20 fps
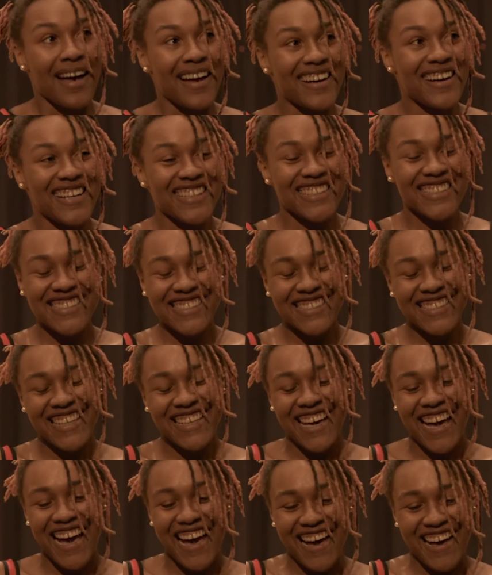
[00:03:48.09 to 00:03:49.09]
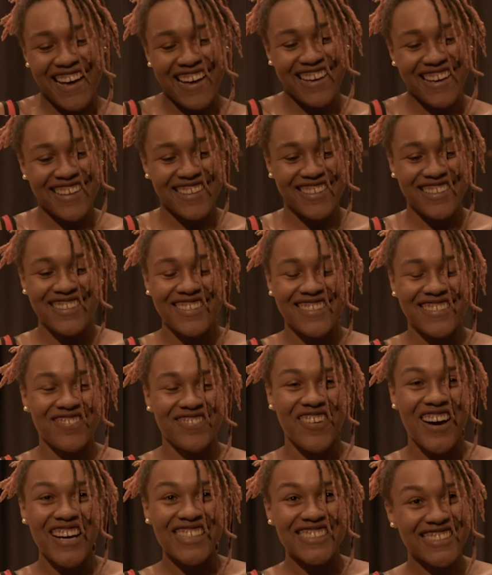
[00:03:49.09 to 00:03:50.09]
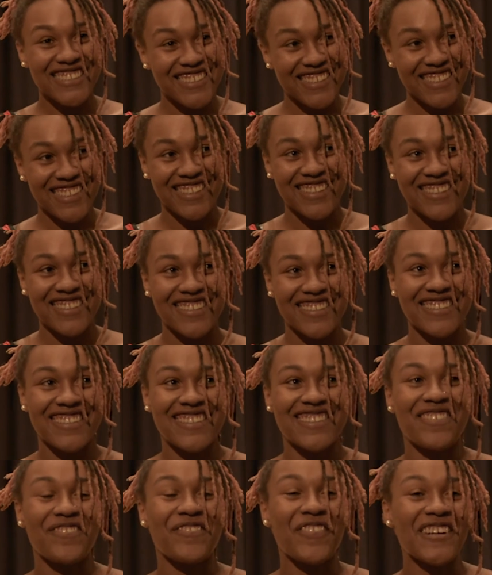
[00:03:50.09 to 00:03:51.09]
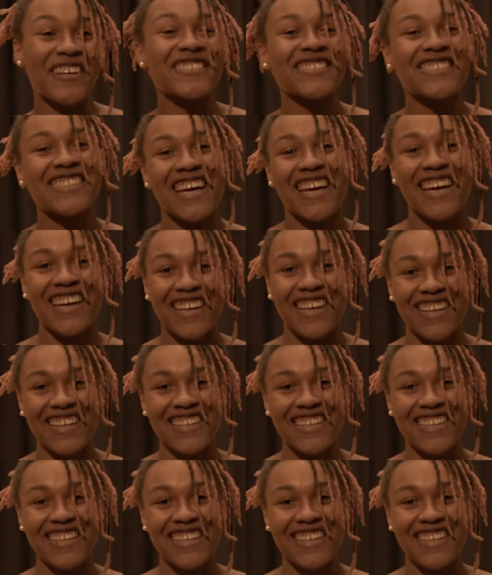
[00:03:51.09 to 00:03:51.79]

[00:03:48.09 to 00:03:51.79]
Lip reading: Honestly, I watched it the first day